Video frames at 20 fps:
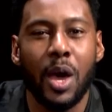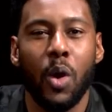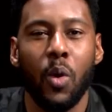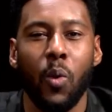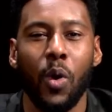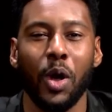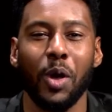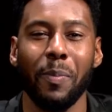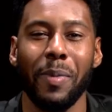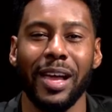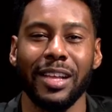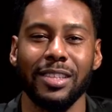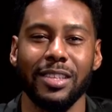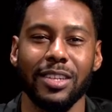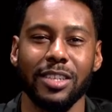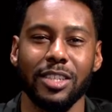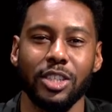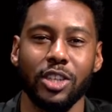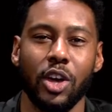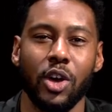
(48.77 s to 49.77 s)
Welcome back to
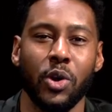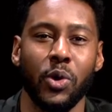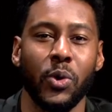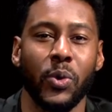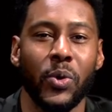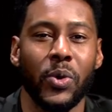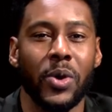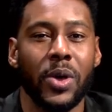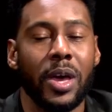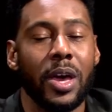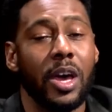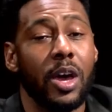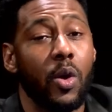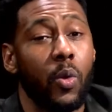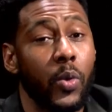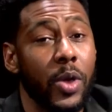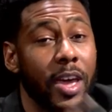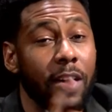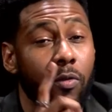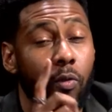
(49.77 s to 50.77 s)
the show.
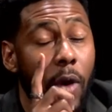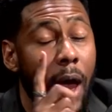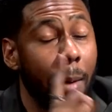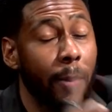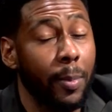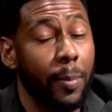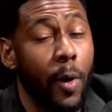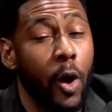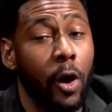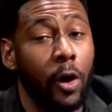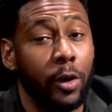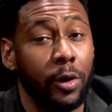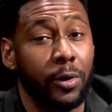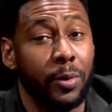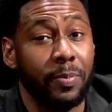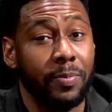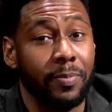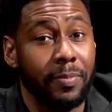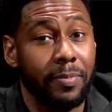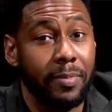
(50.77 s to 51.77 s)
We have Robert
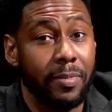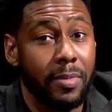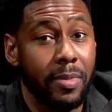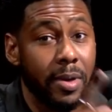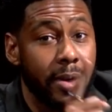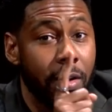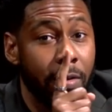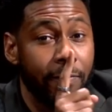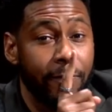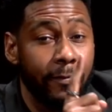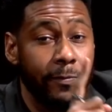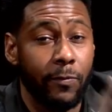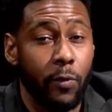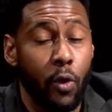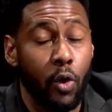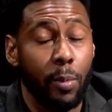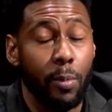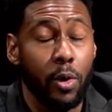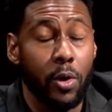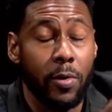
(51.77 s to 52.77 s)
Parham,
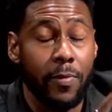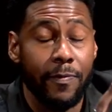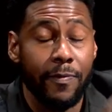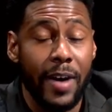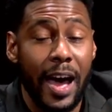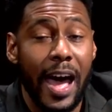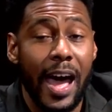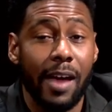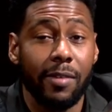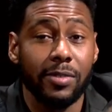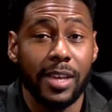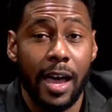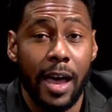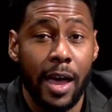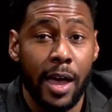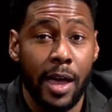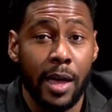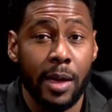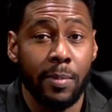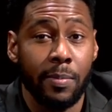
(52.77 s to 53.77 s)
former
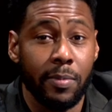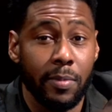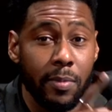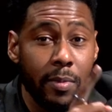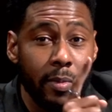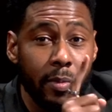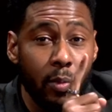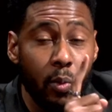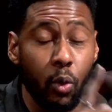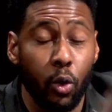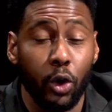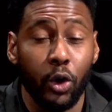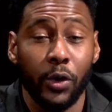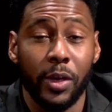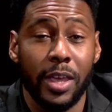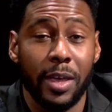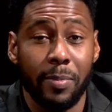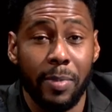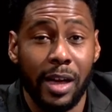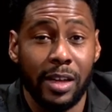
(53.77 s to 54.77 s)
five-time world
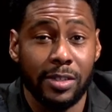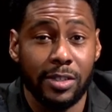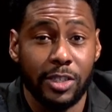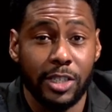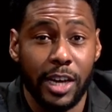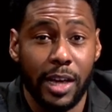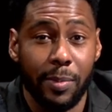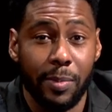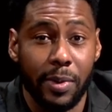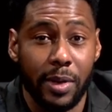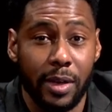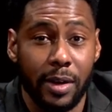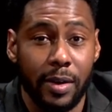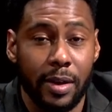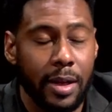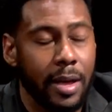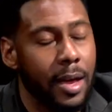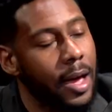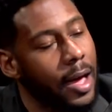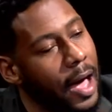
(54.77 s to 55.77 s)
kickboxing champion.
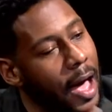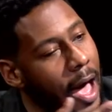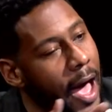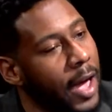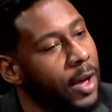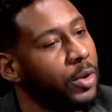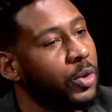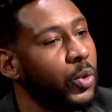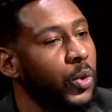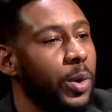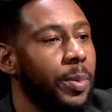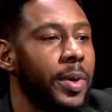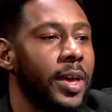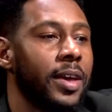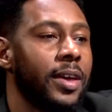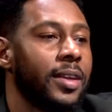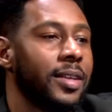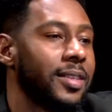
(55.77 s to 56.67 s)
How you doing, man?